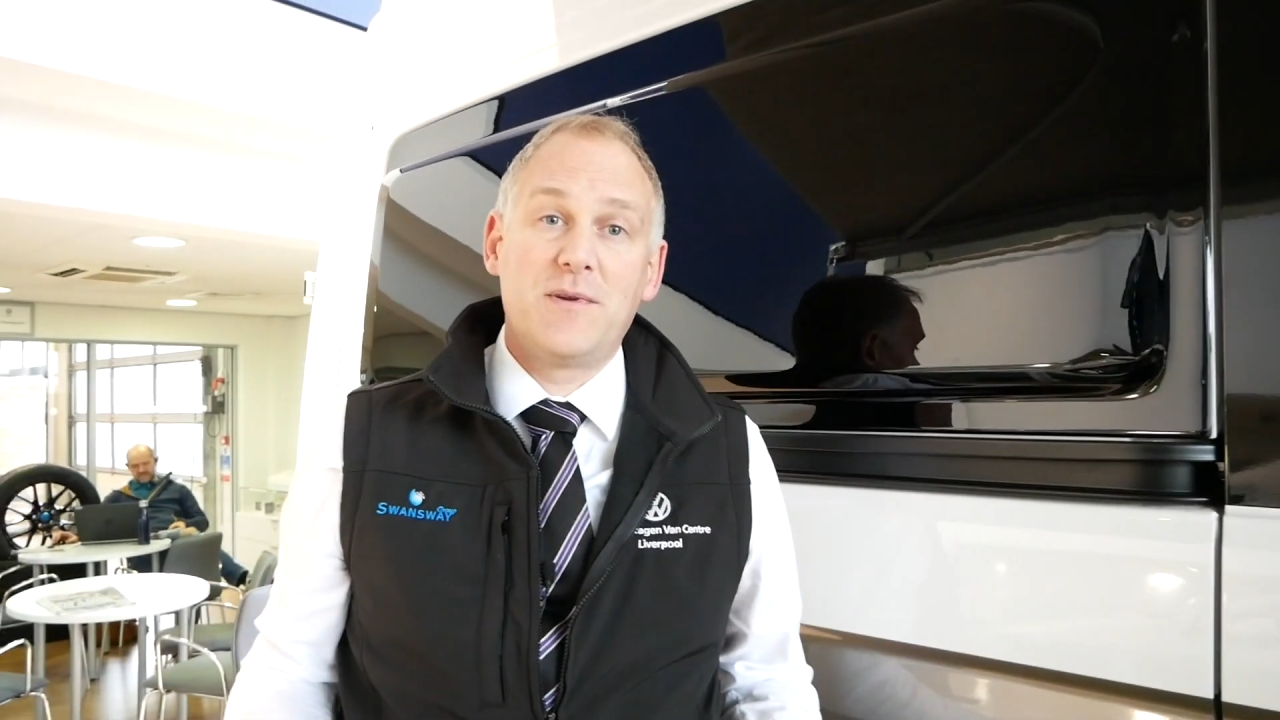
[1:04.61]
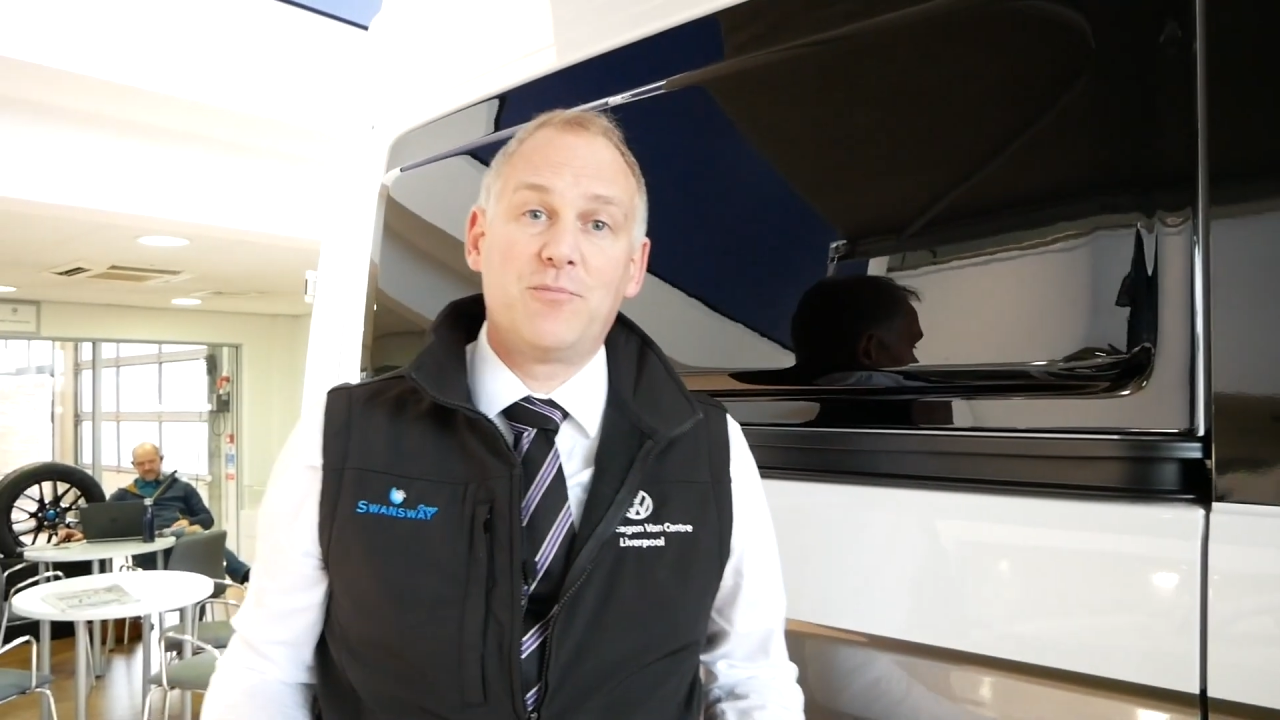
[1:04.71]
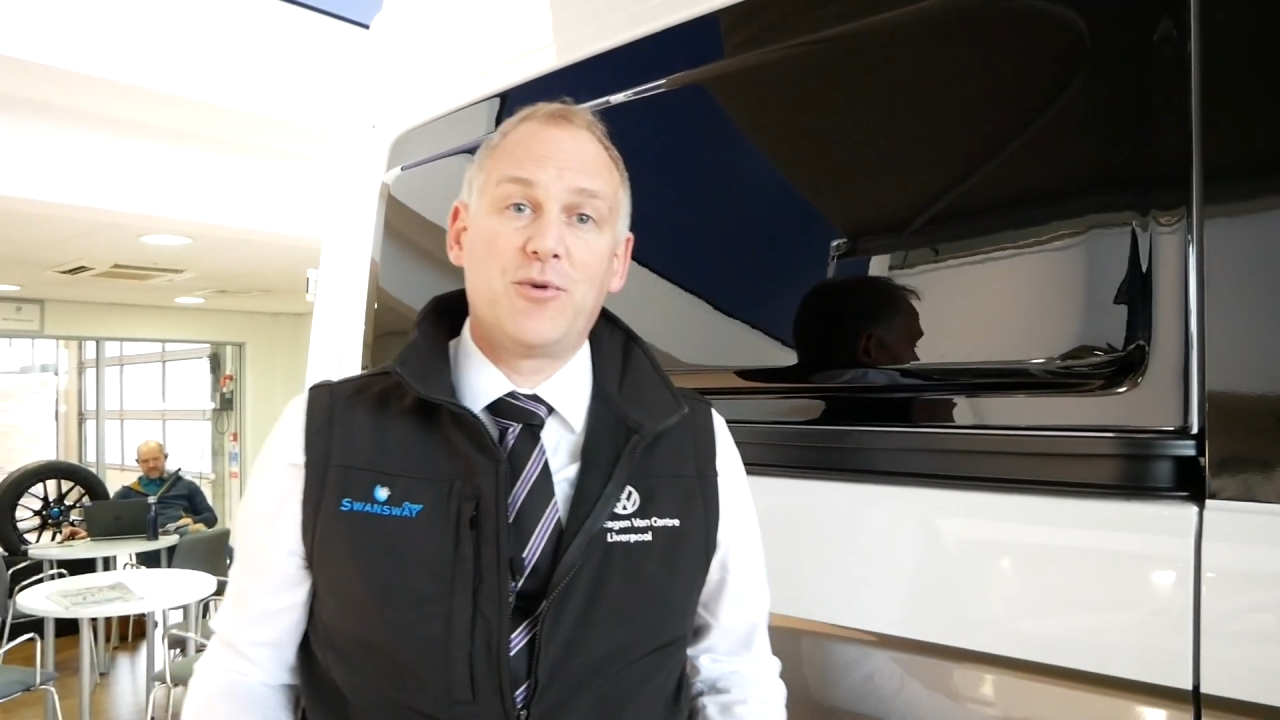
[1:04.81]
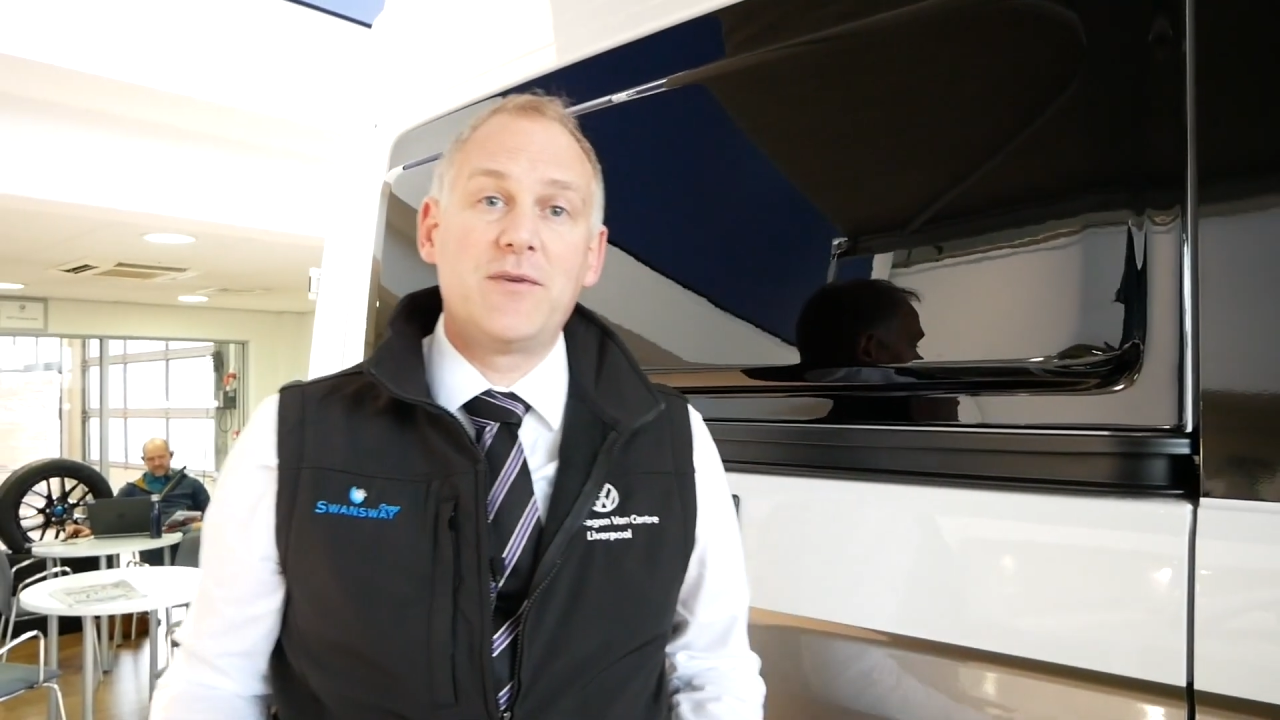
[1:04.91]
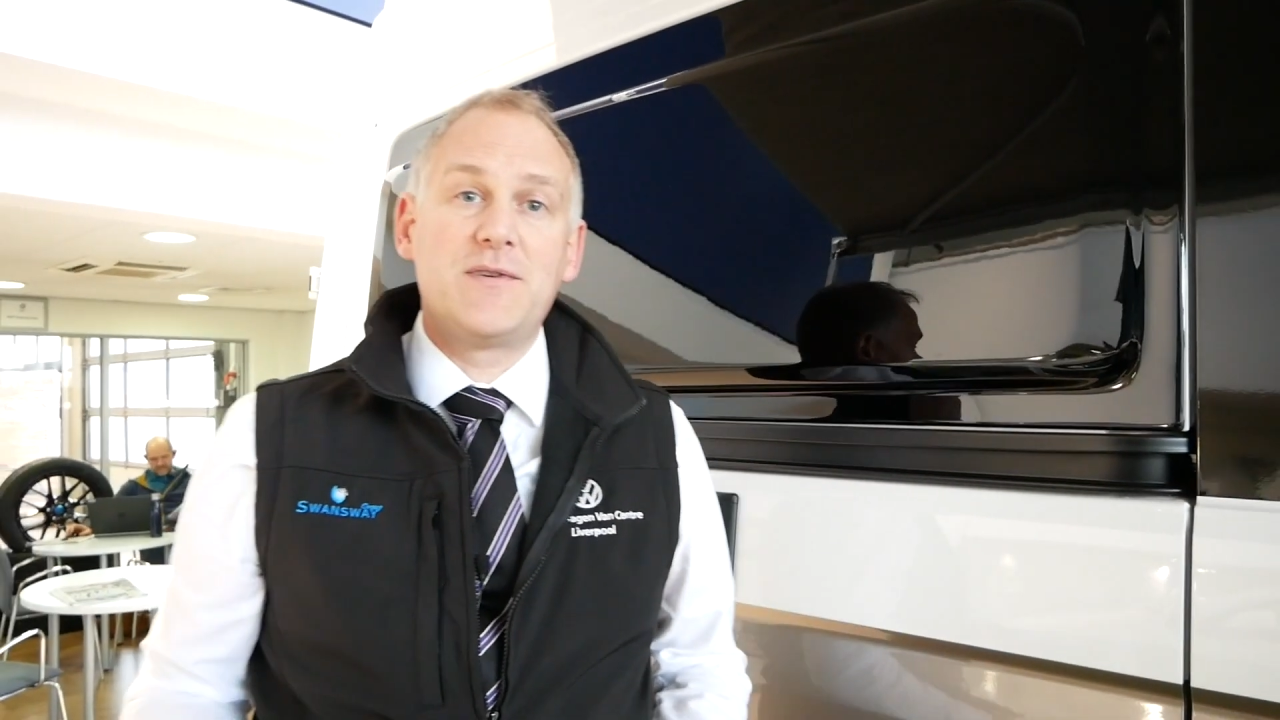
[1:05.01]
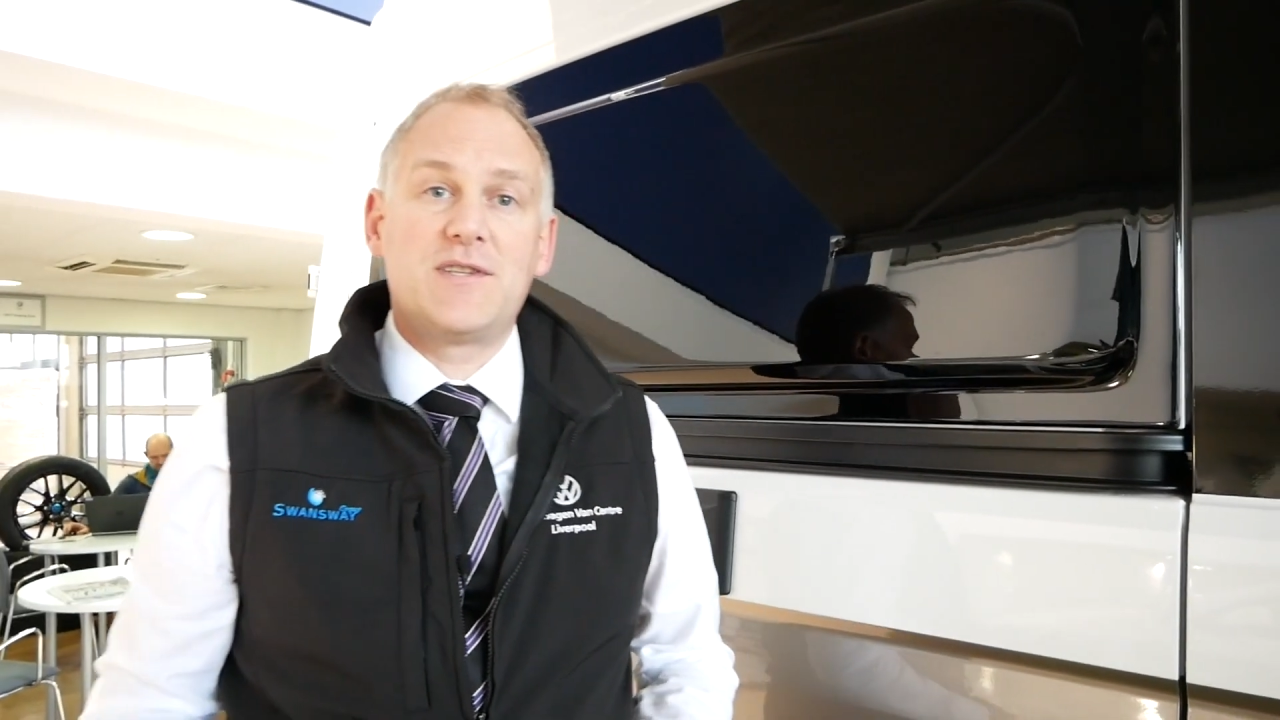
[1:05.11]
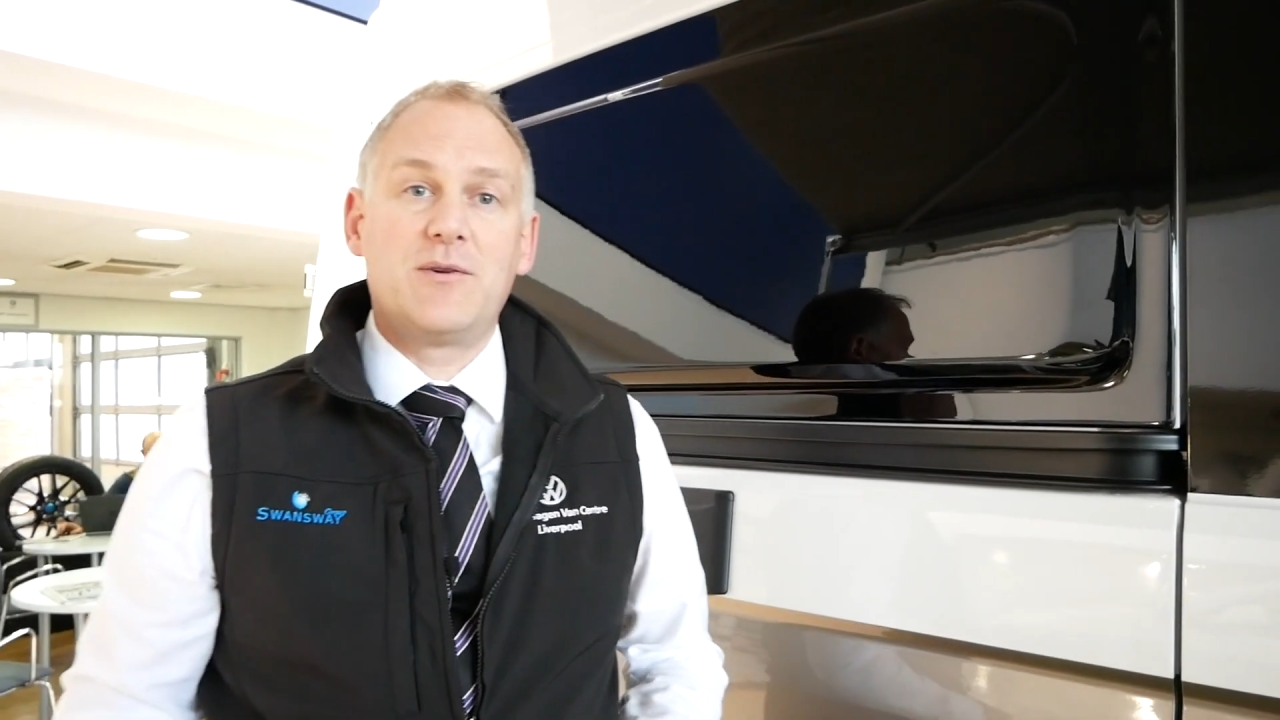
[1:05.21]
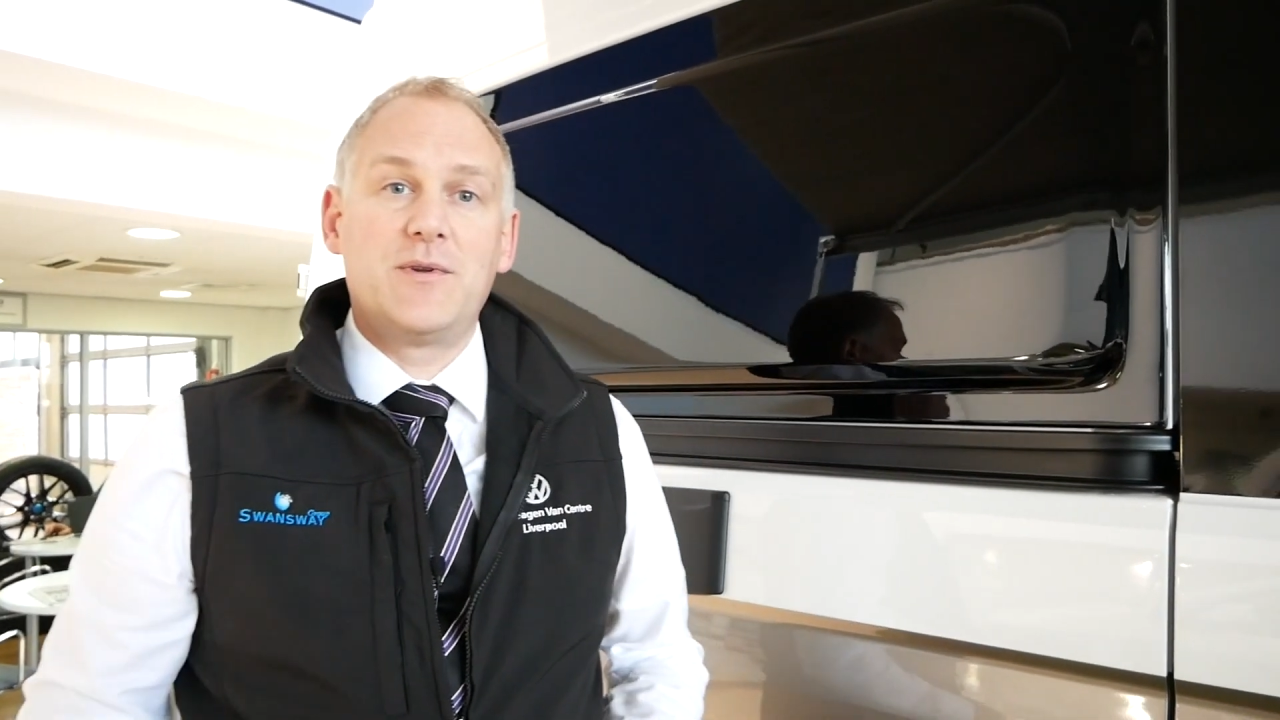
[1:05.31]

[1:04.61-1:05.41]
previously